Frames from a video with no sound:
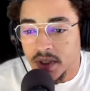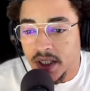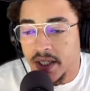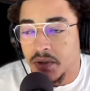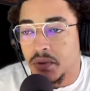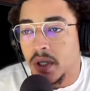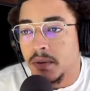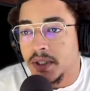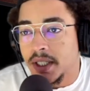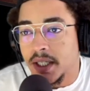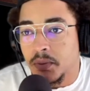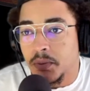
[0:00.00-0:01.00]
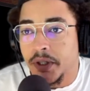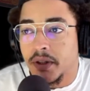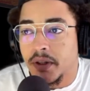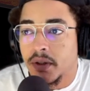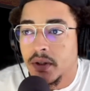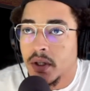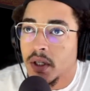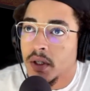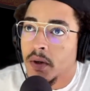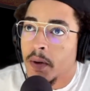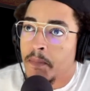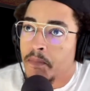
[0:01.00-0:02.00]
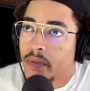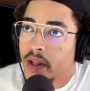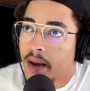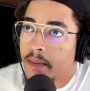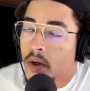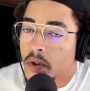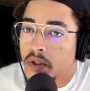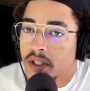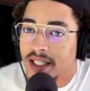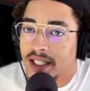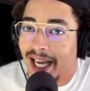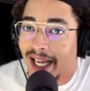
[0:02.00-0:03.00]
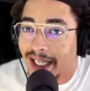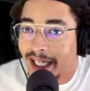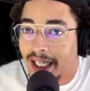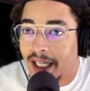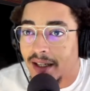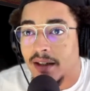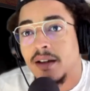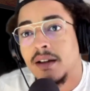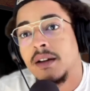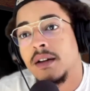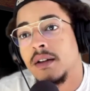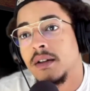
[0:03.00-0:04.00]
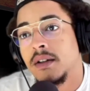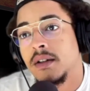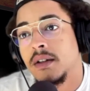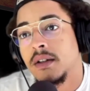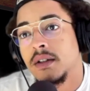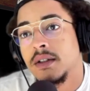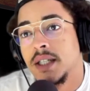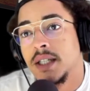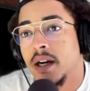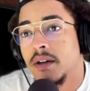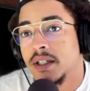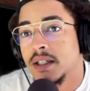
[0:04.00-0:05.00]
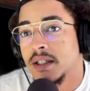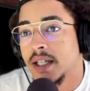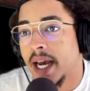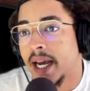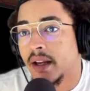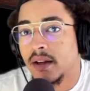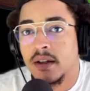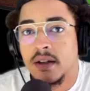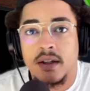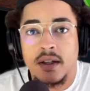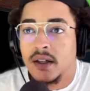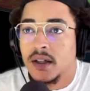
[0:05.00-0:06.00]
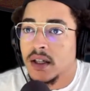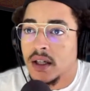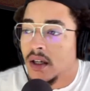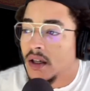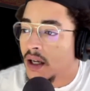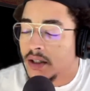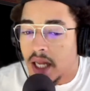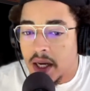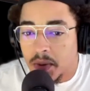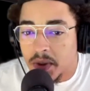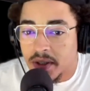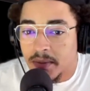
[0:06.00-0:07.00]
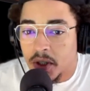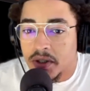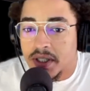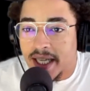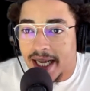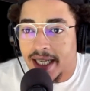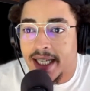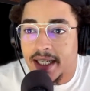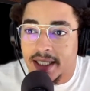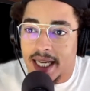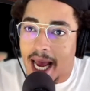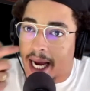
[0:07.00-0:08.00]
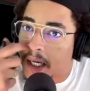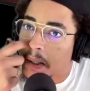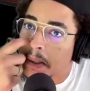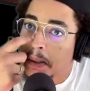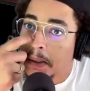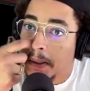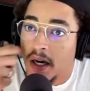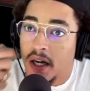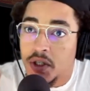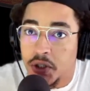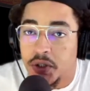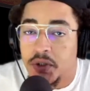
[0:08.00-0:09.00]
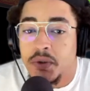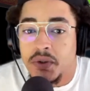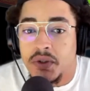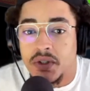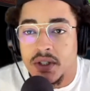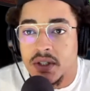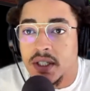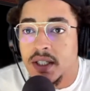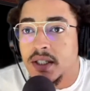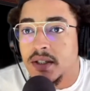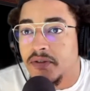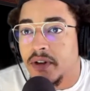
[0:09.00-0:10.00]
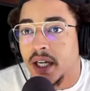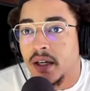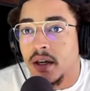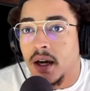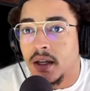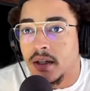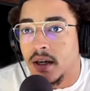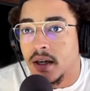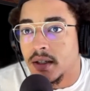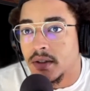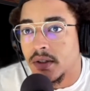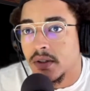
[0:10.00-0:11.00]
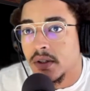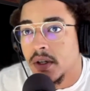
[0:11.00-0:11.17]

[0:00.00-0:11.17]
Israel was hit with their most deadly terrorist attack. It, it was the most deadly attack on Jews since the fucking Holocaust,